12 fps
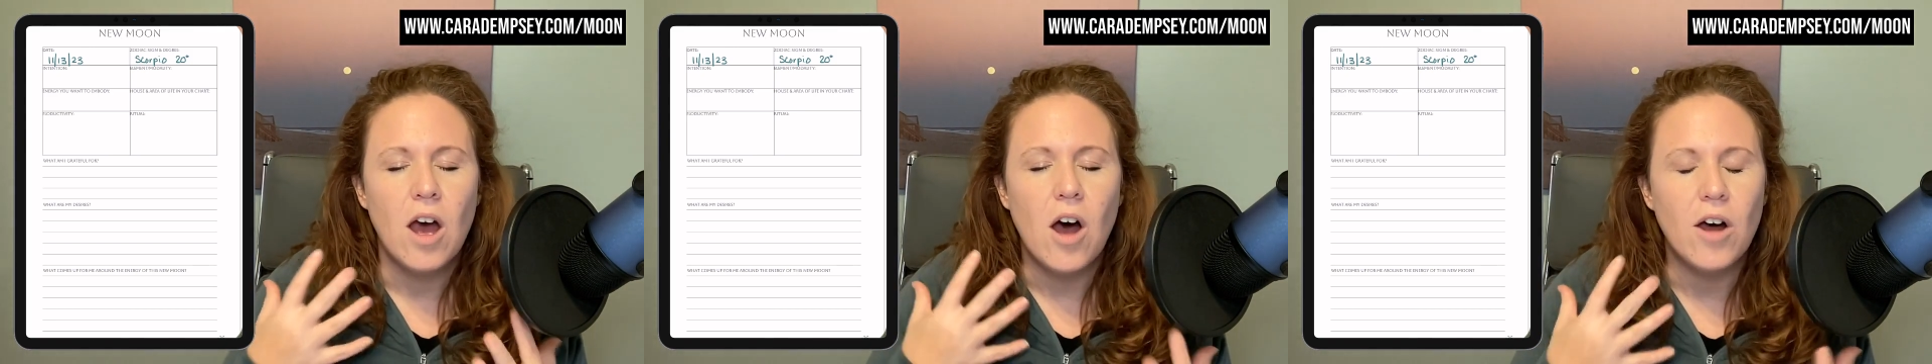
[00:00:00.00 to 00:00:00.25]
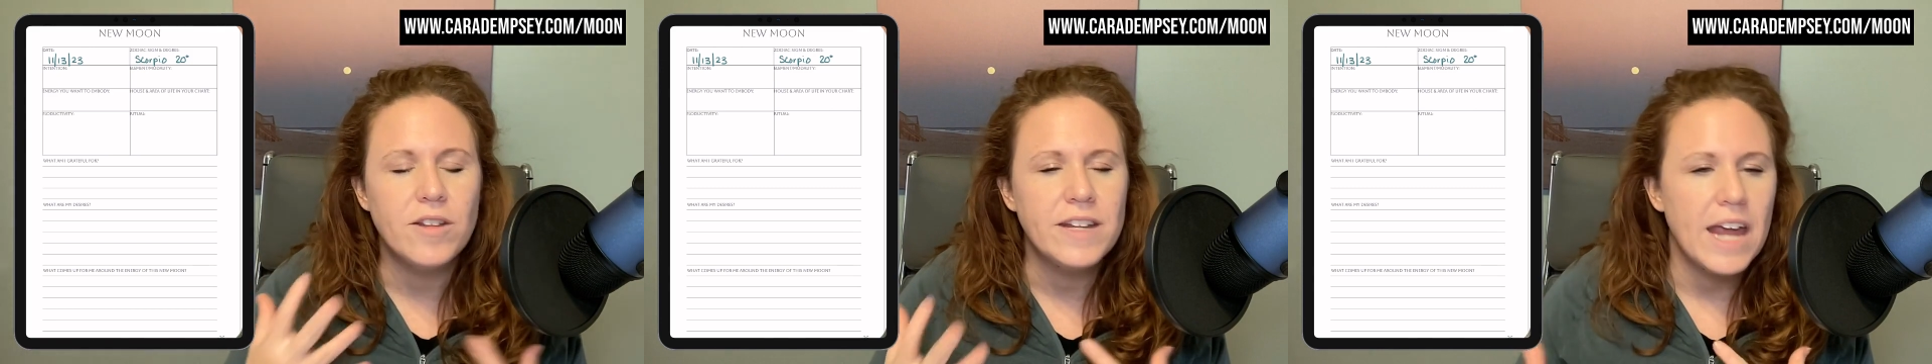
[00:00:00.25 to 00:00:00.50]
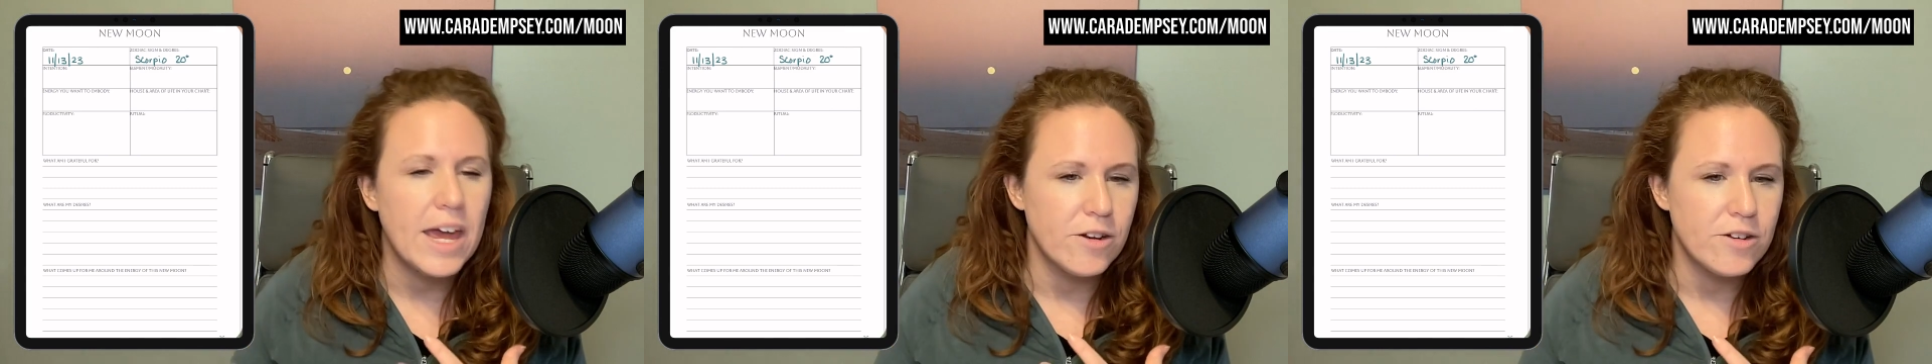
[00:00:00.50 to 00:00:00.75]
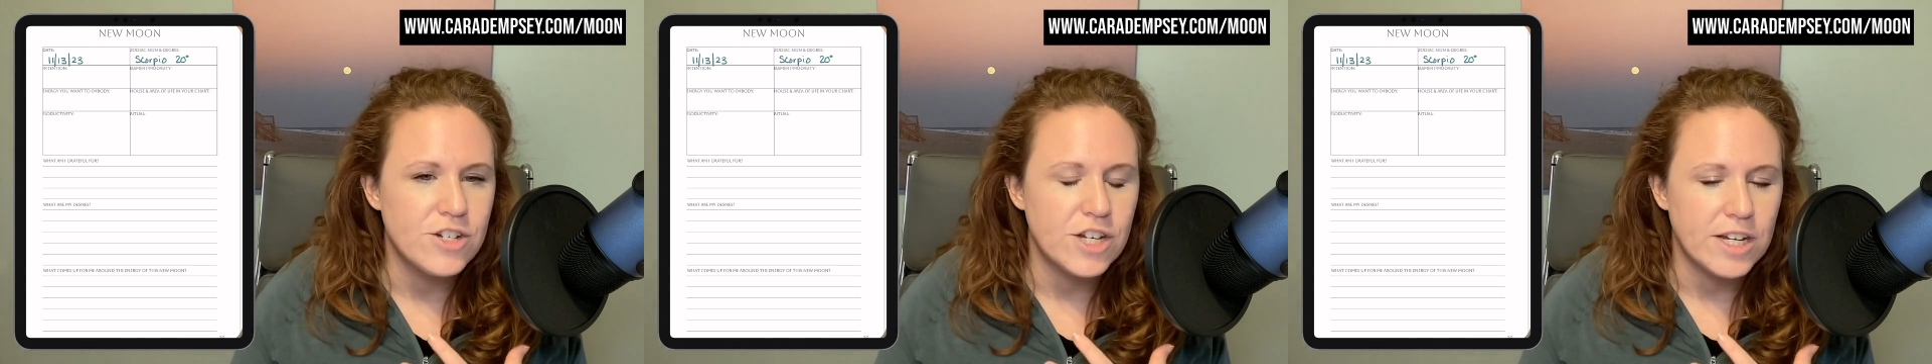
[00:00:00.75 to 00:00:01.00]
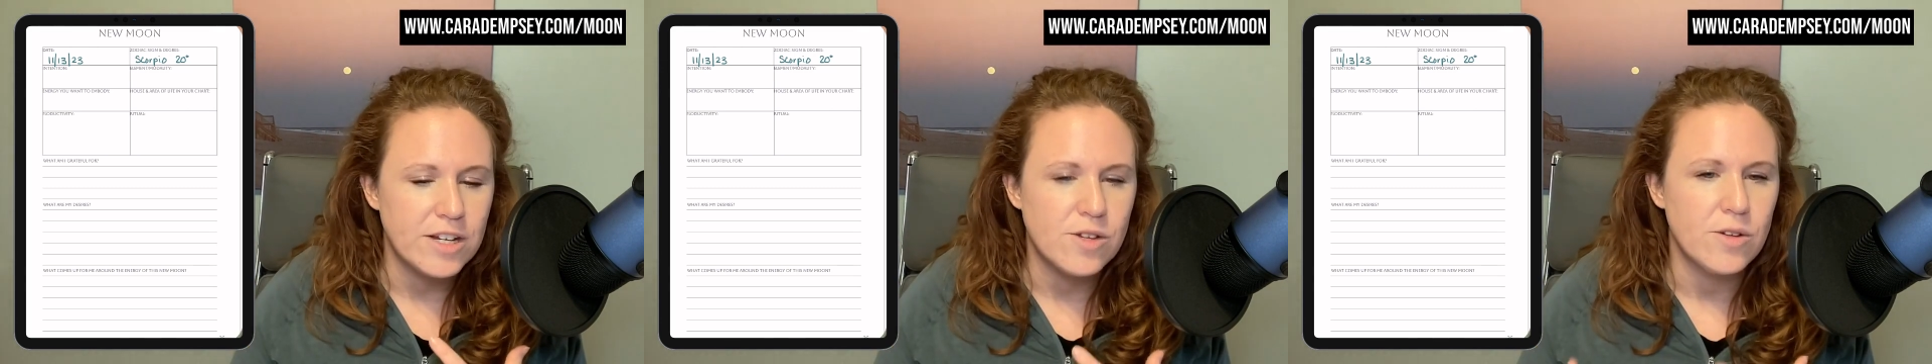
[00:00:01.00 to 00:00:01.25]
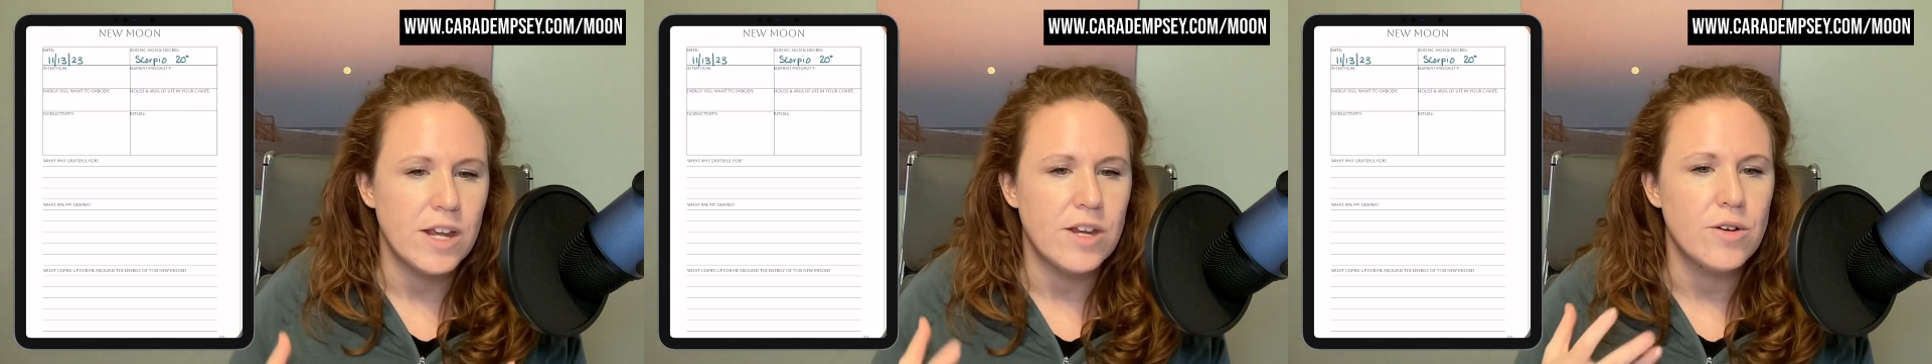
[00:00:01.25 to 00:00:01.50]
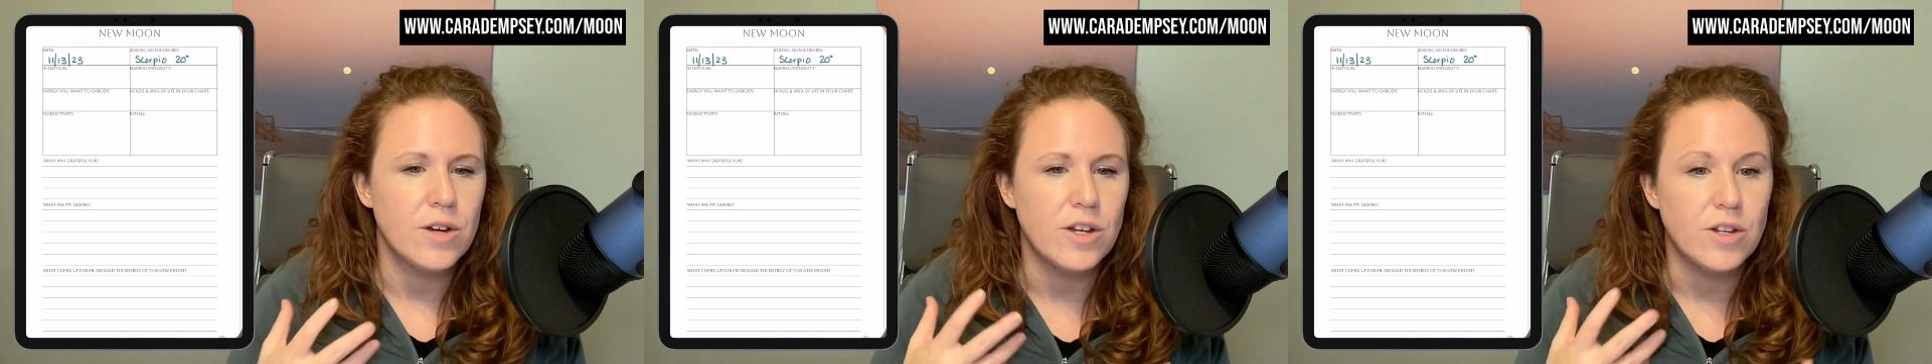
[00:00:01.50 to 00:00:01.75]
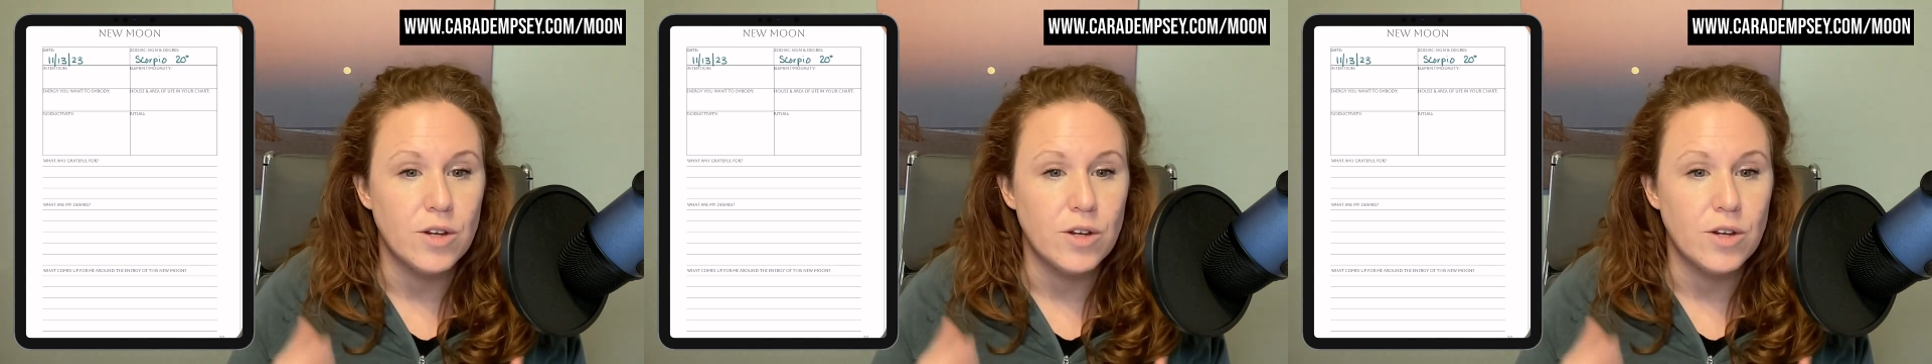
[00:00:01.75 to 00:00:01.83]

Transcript: all the energy so that you can